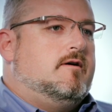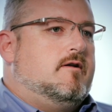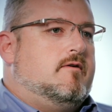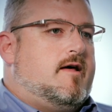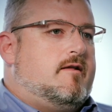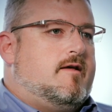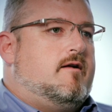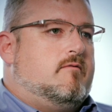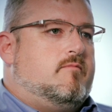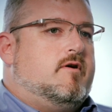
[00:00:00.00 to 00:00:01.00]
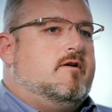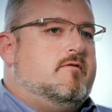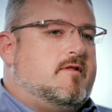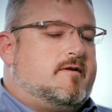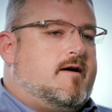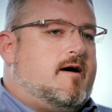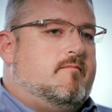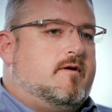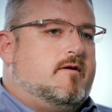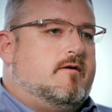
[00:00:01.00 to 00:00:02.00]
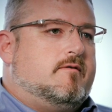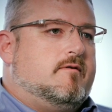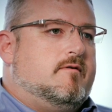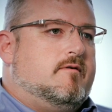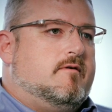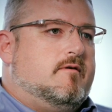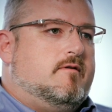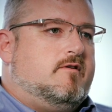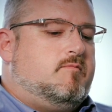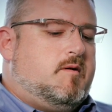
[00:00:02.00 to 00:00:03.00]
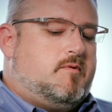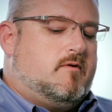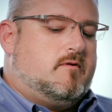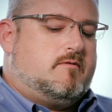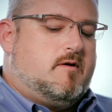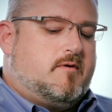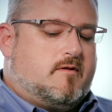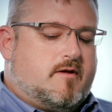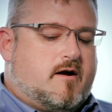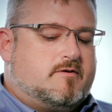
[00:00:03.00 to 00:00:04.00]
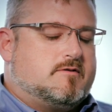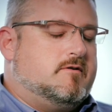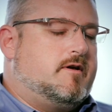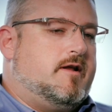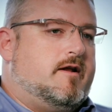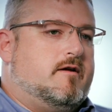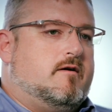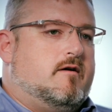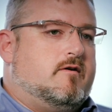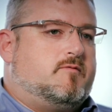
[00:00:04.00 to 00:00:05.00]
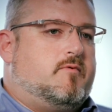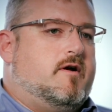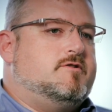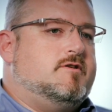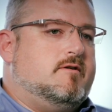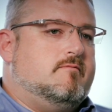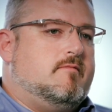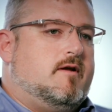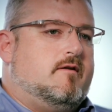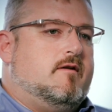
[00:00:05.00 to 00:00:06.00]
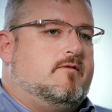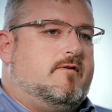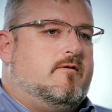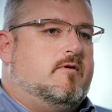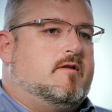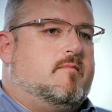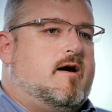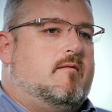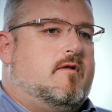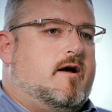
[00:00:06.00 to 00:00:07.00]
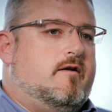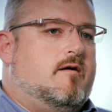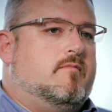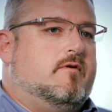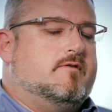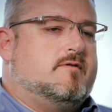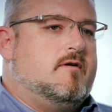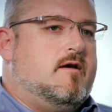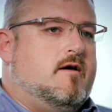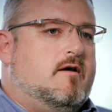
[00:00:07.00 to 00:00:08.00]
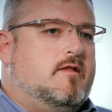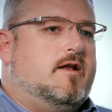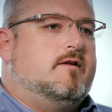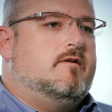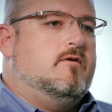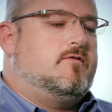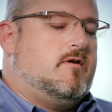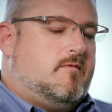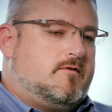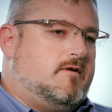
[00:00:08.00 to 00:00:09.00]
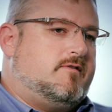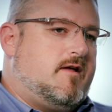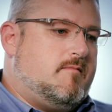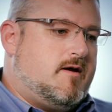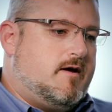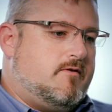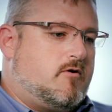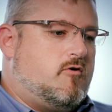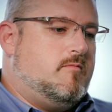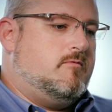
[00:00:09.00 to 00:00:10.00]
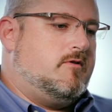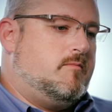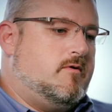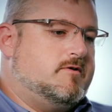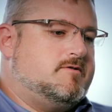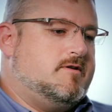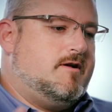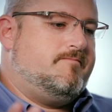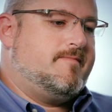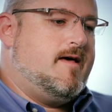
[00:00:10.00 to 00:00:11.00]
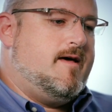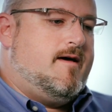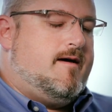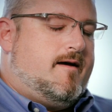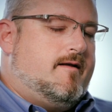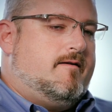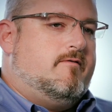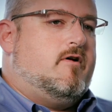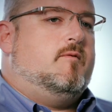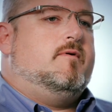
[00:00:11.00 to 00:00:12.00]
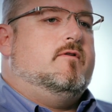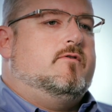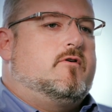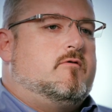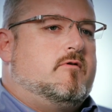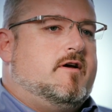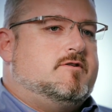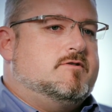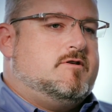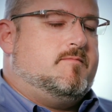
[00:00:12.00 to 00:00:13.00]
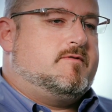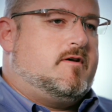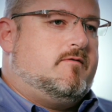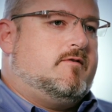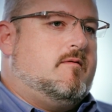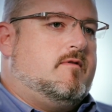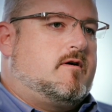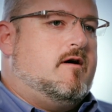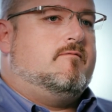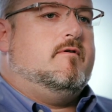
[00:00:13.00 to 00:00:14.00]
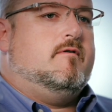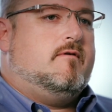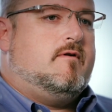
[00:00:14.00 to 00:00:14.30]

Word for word: you know, that, that'll bring you to the top, because these people typically aren't just looking at a, a spreadsheet and, and seeing what the bottom line number is. They need to know someone's going to stand behind their equipment when they're purchasing it, and developing those good relationships gives them the comfort